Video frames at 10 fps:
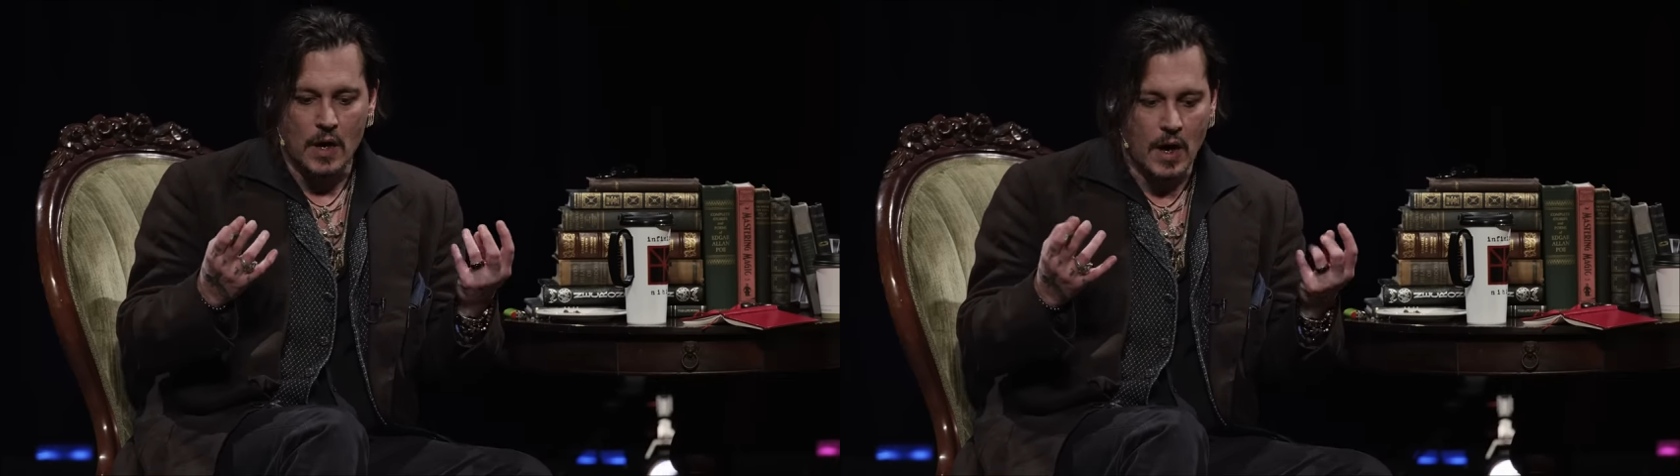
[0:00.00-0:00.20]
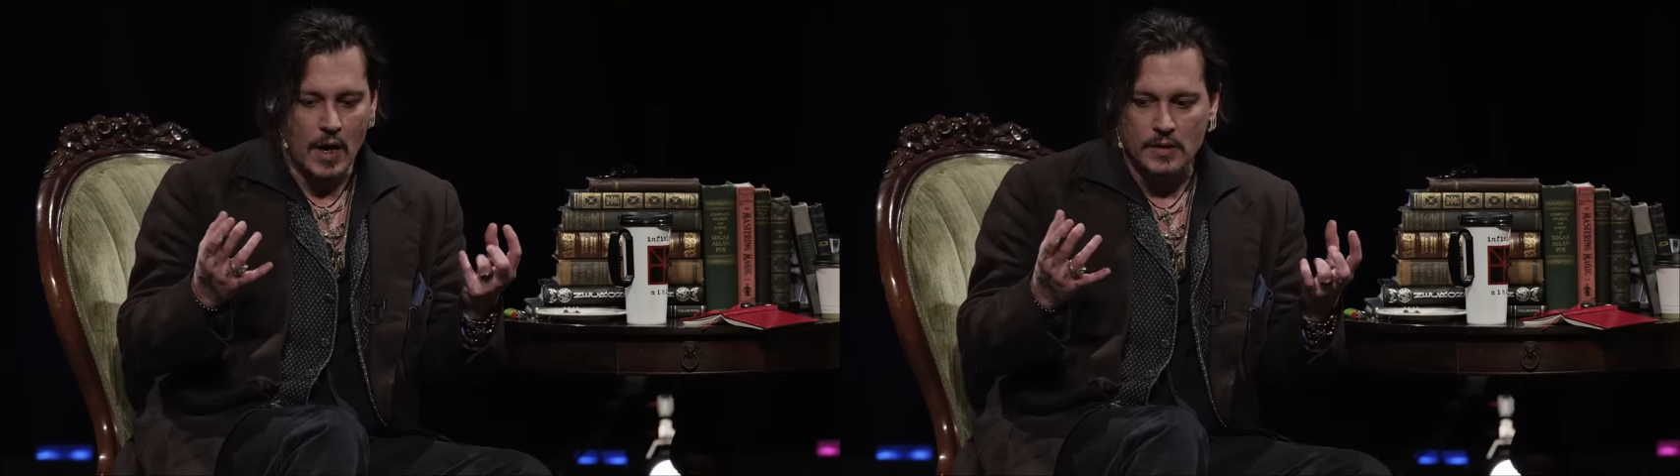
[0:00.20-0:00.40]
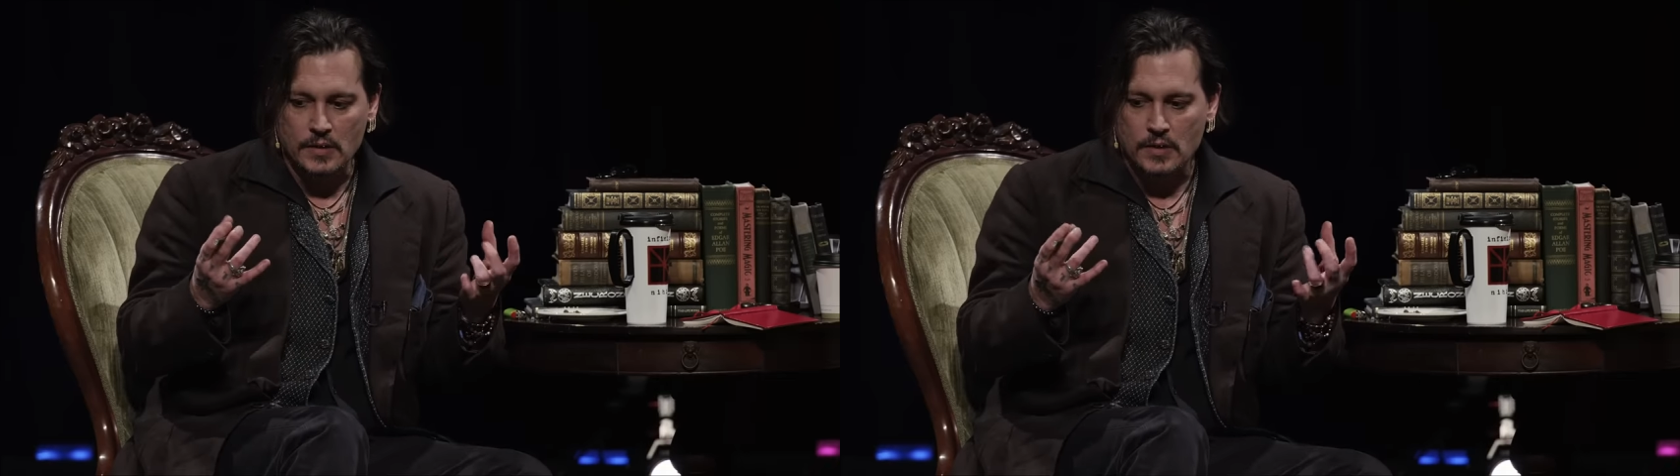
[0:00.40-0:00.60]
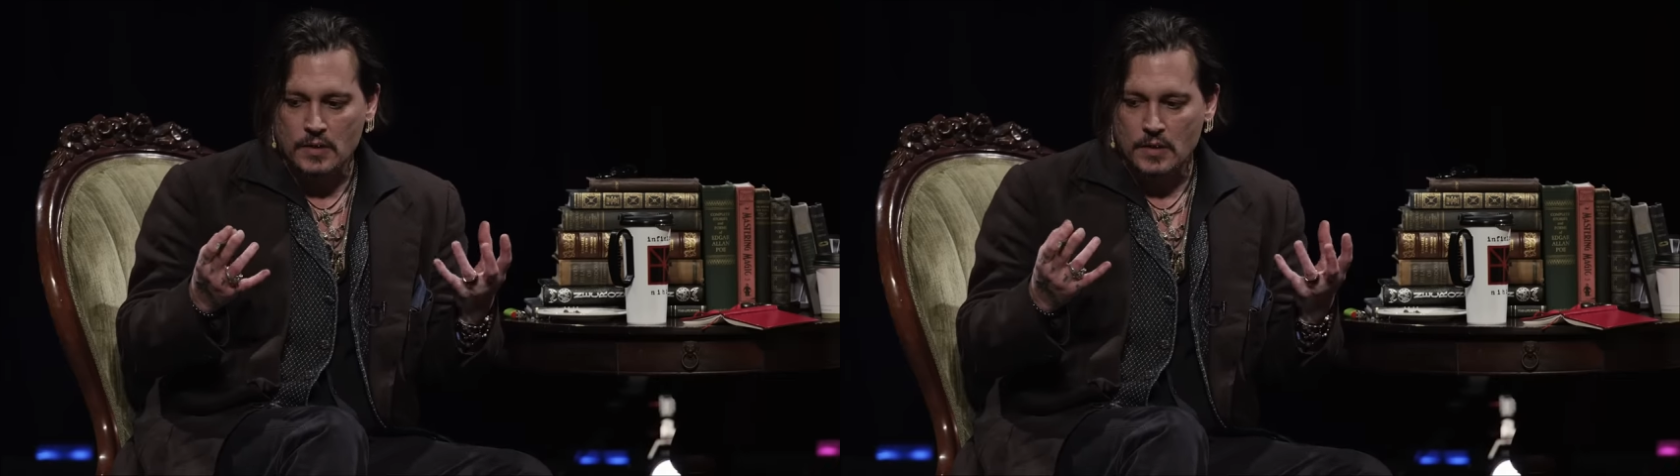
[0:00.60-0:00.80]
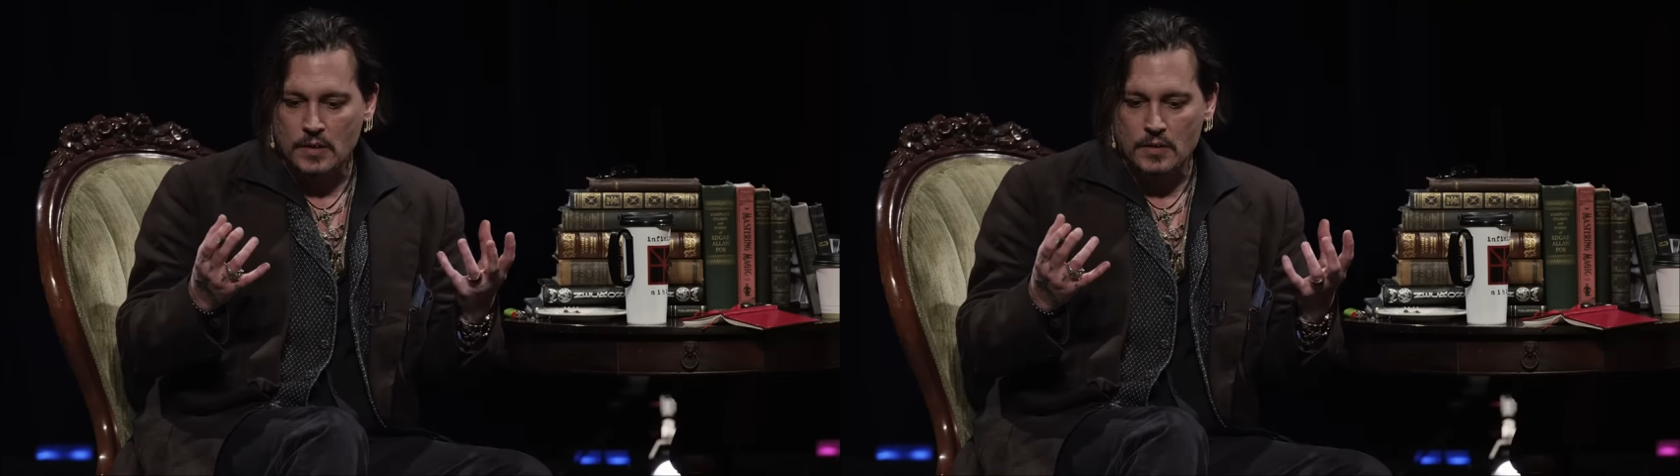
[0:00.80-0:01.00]
as
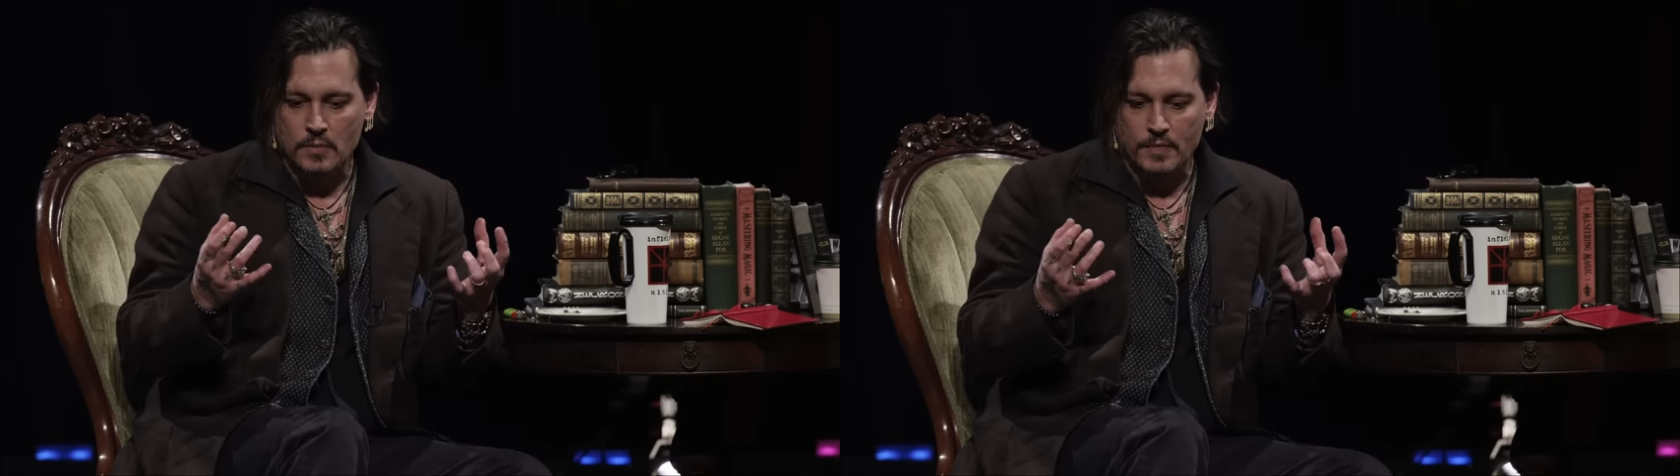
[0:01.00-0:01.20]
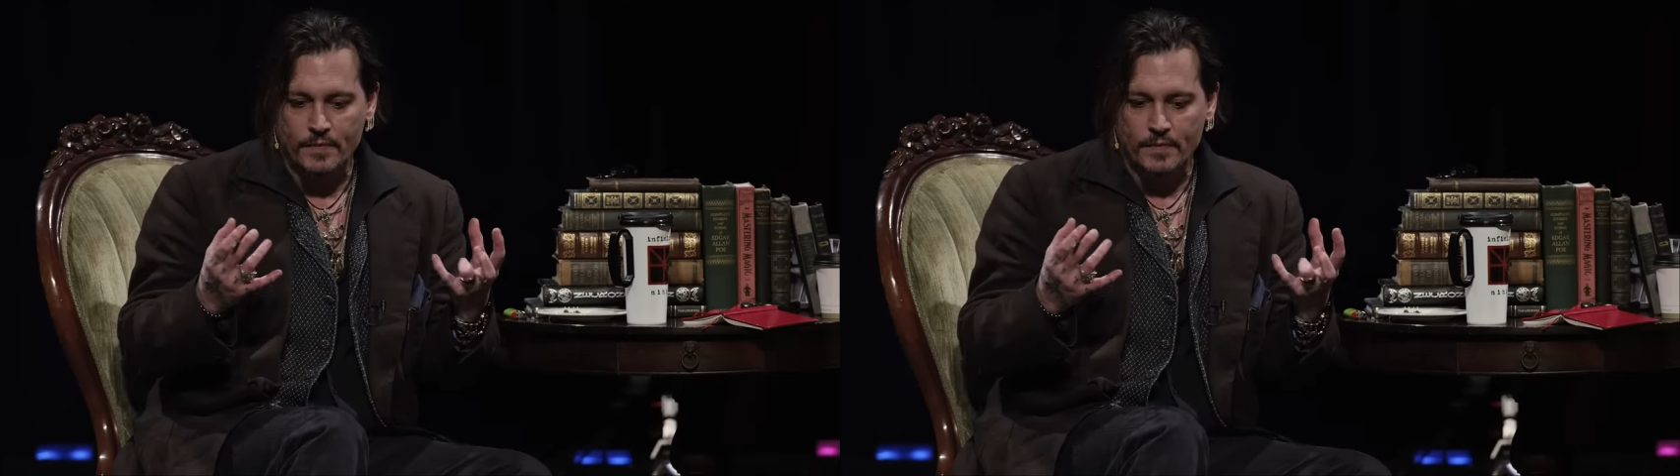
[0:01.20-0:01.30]
to be